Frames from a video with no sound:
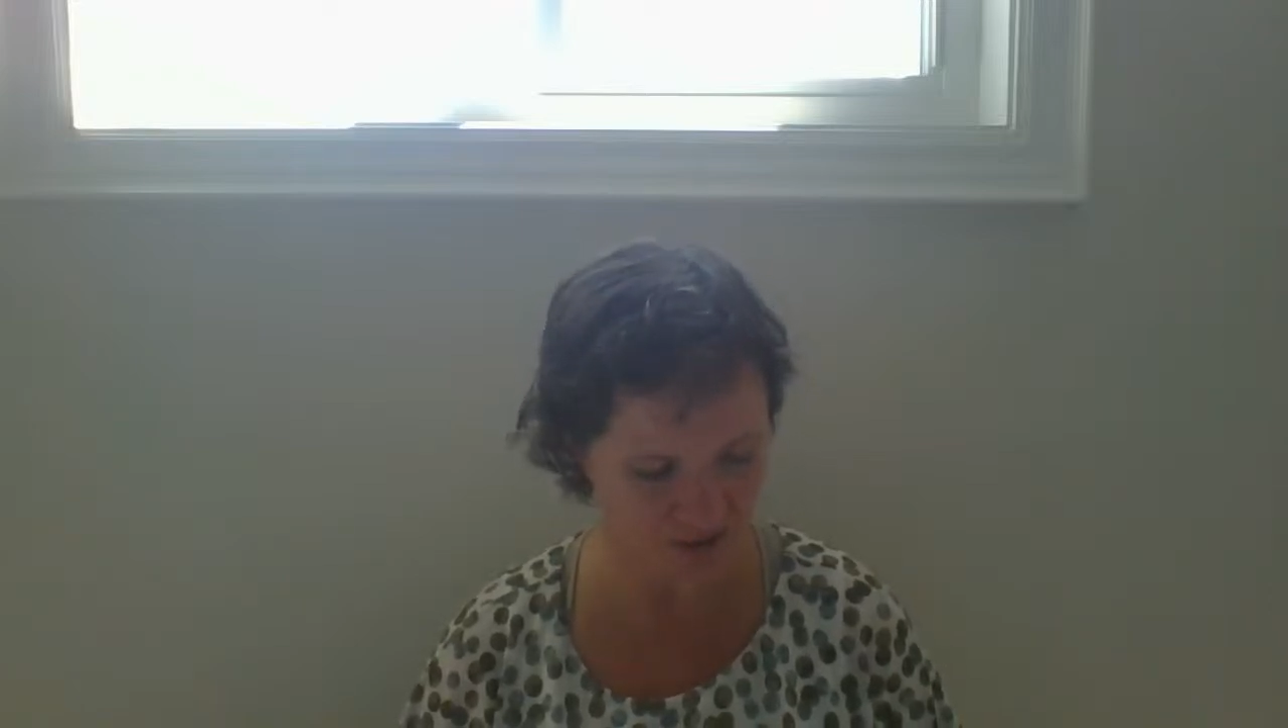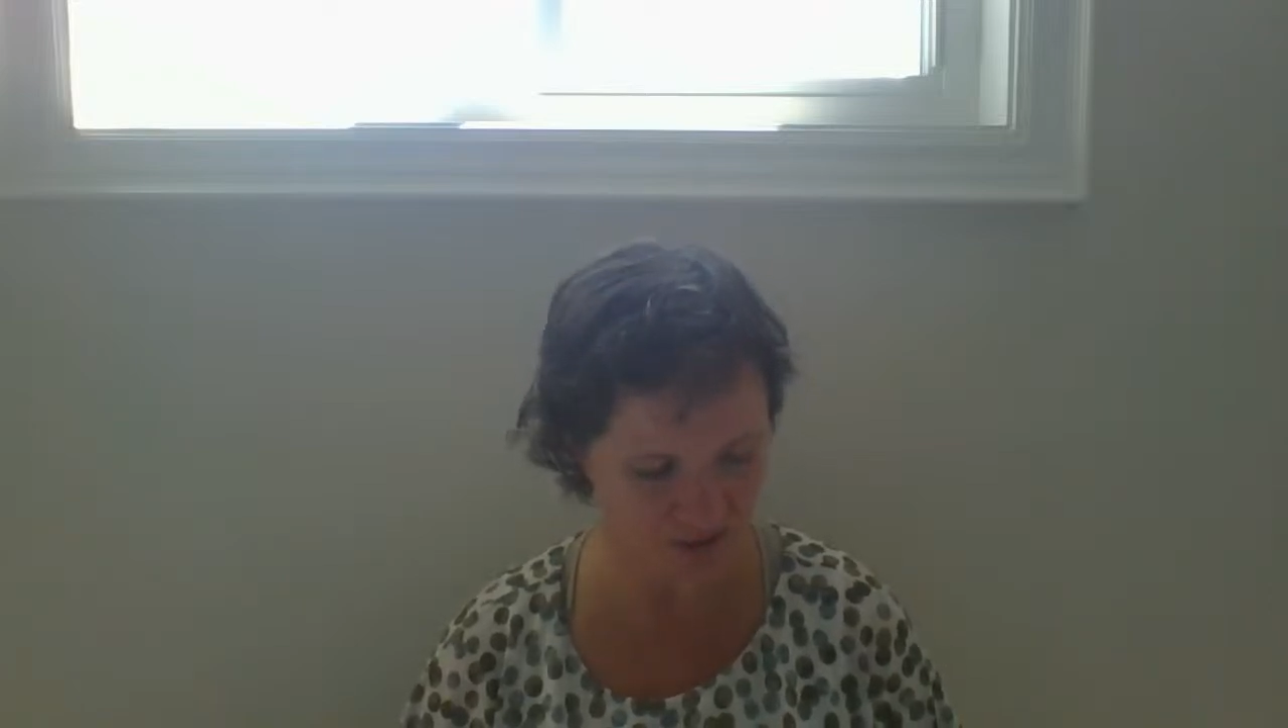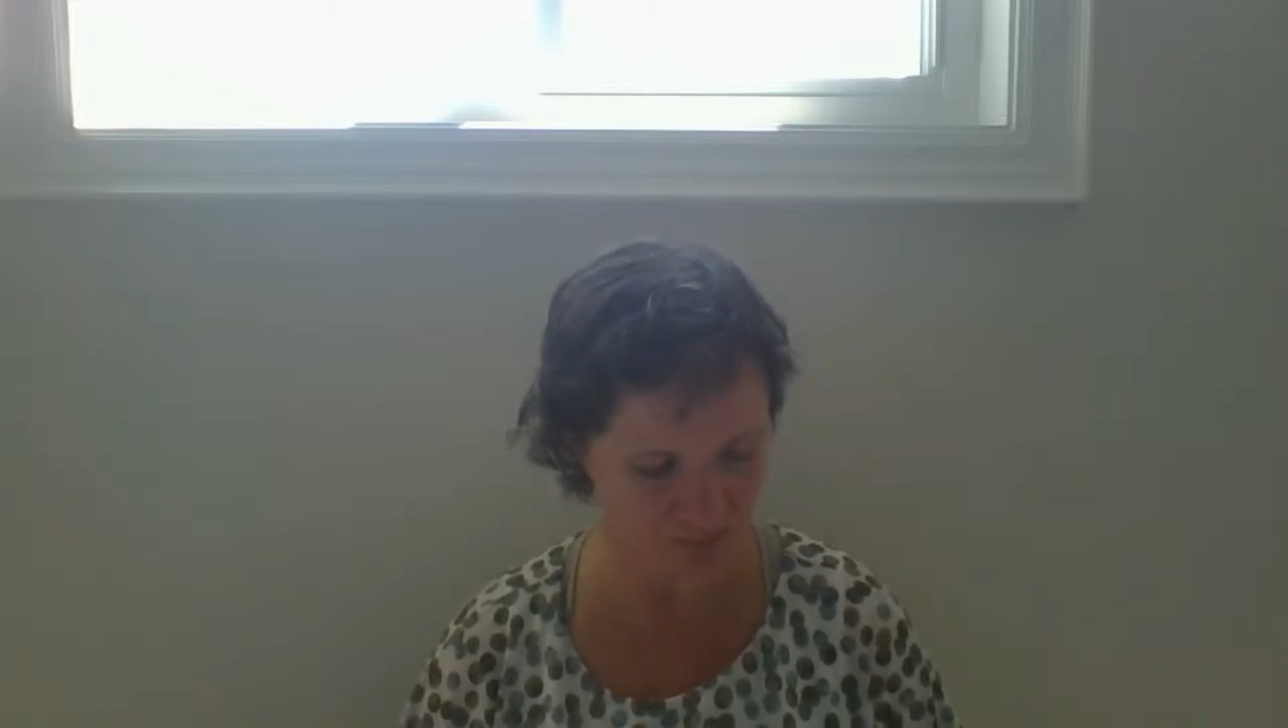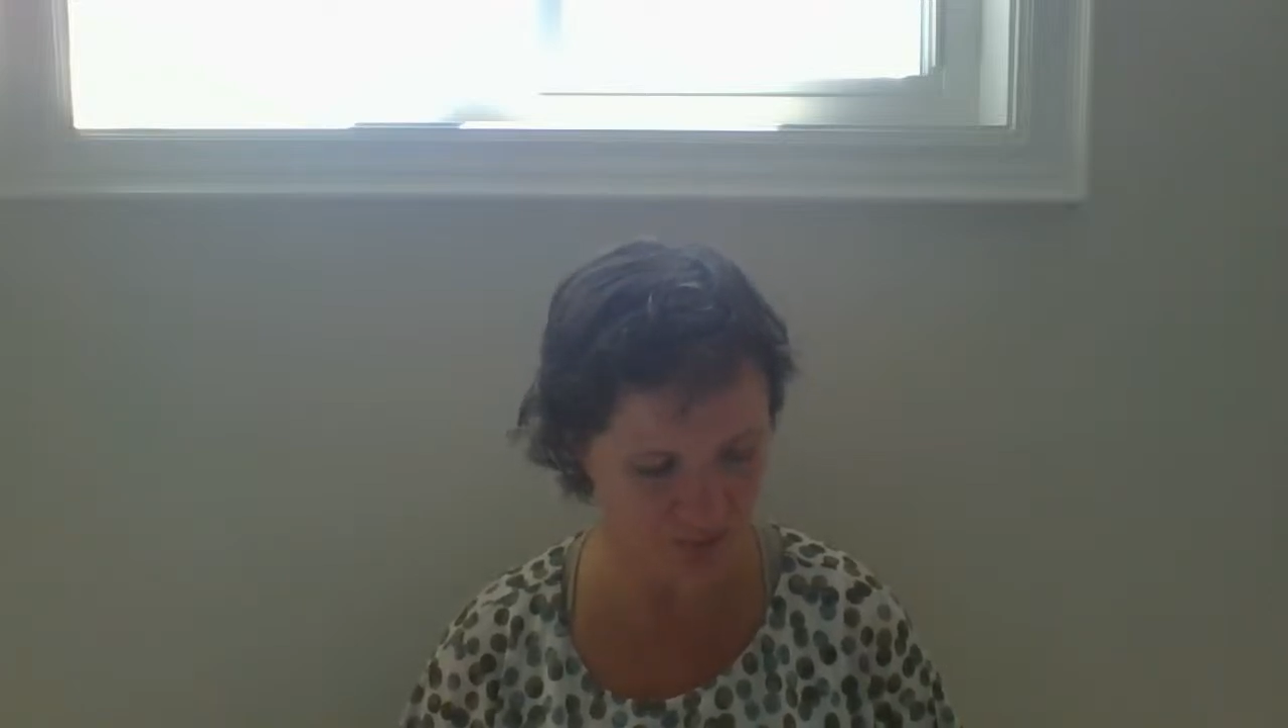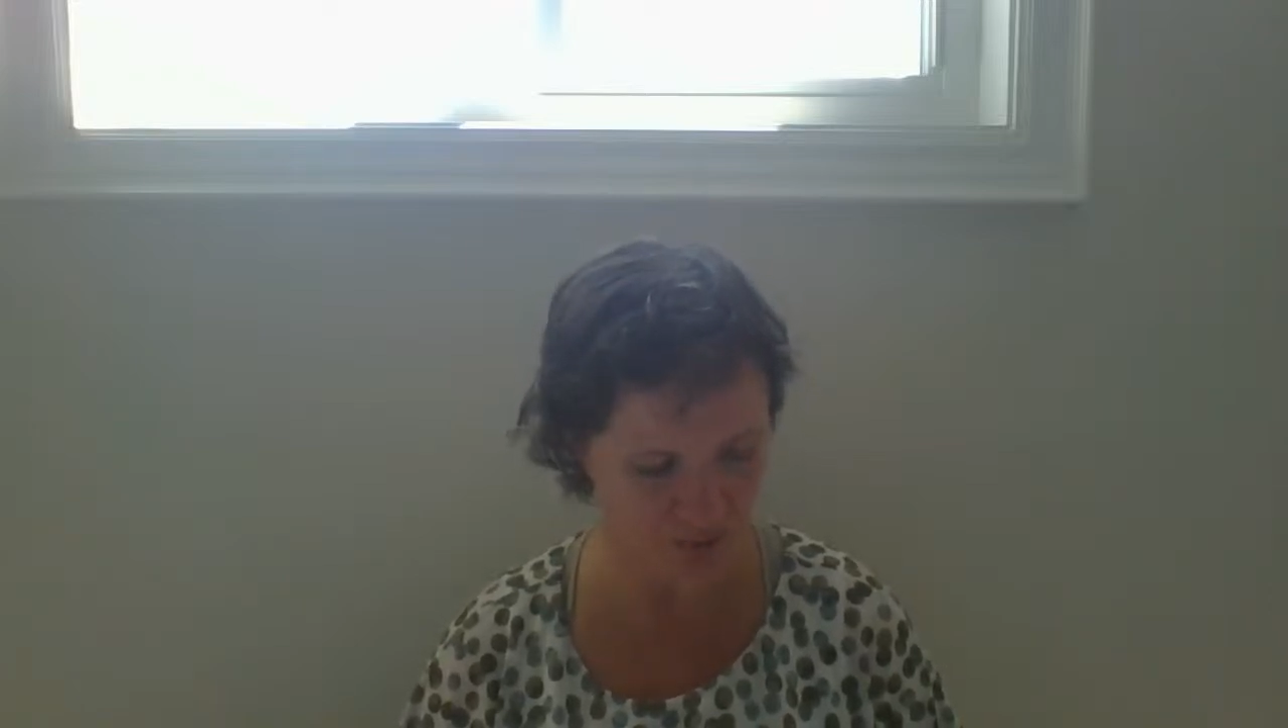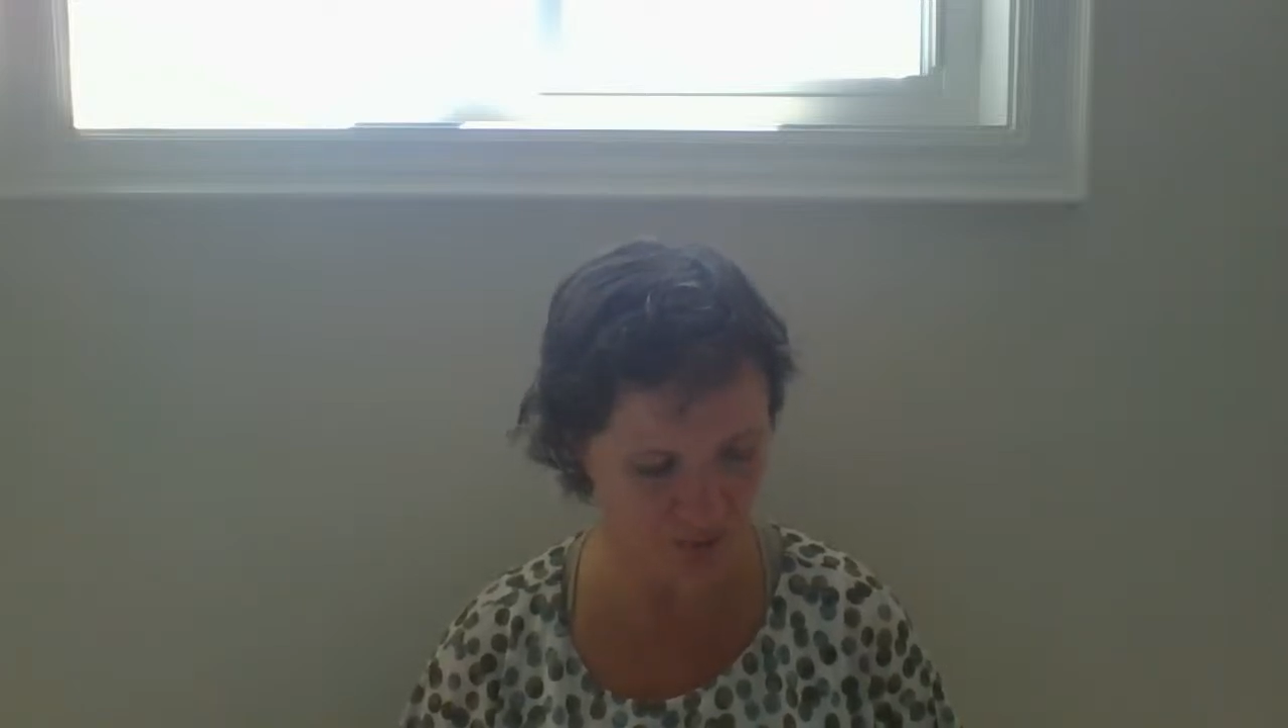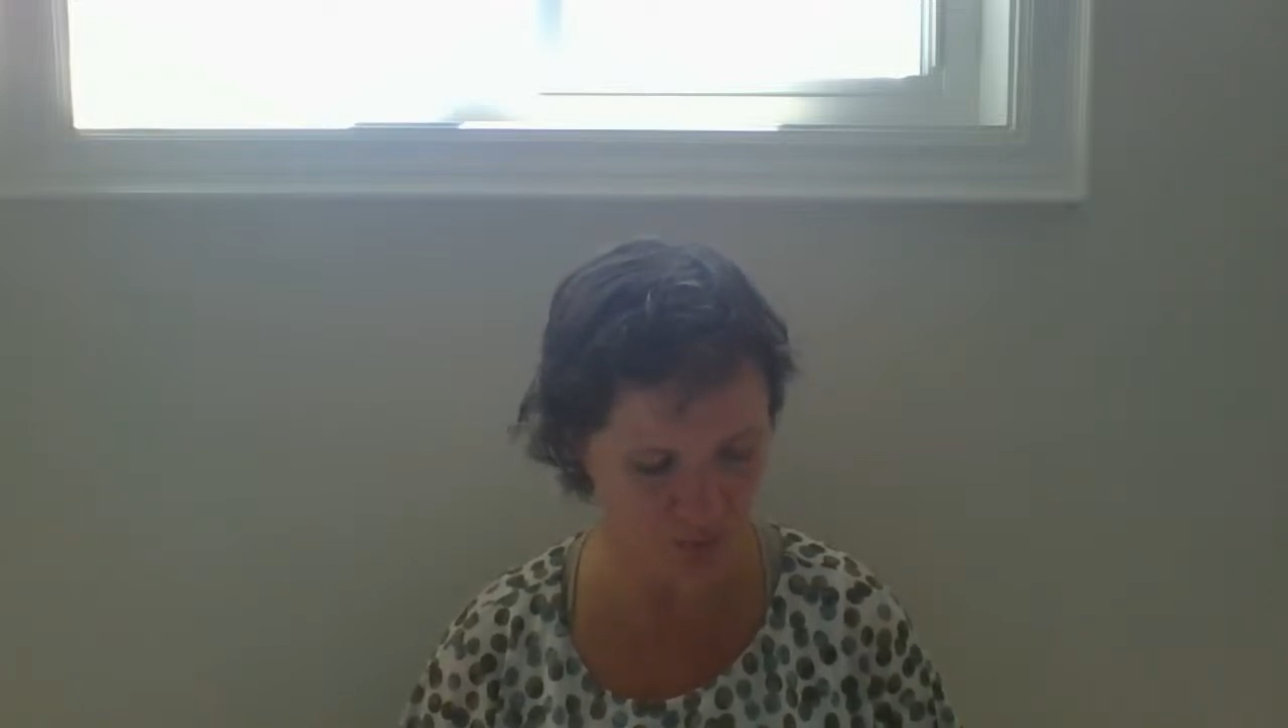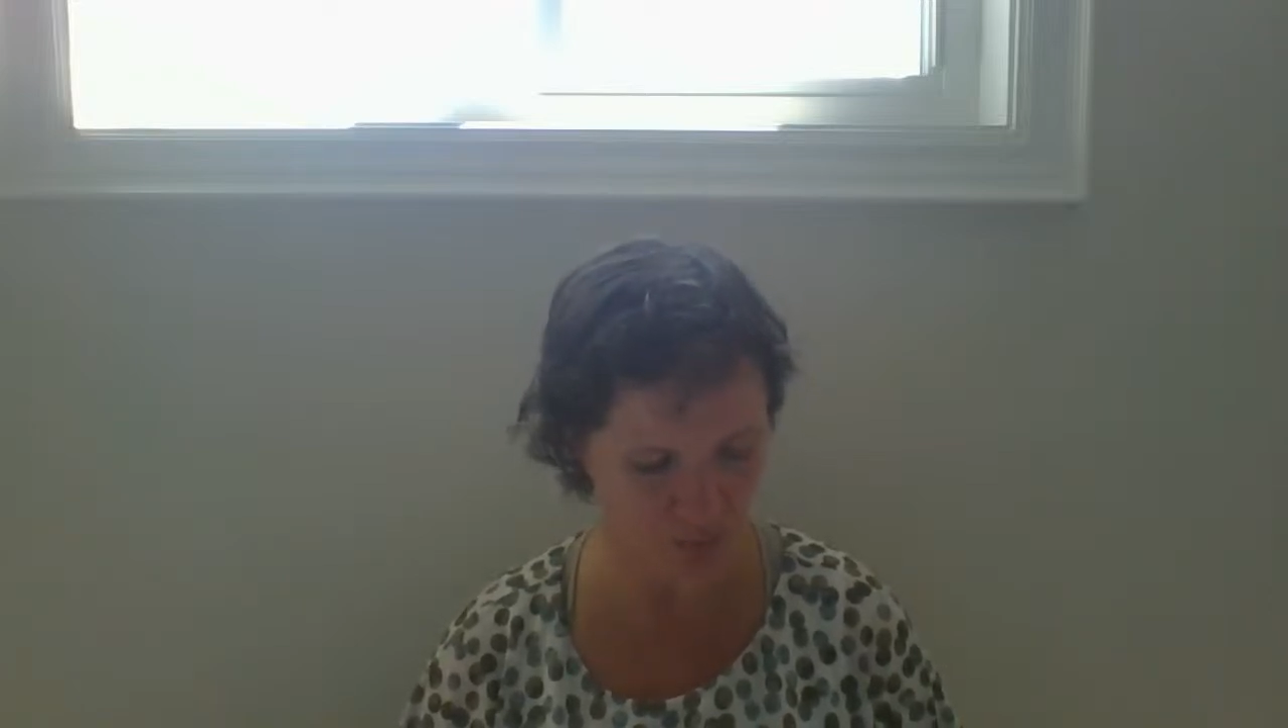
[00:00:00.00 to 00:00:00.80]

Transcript: a computer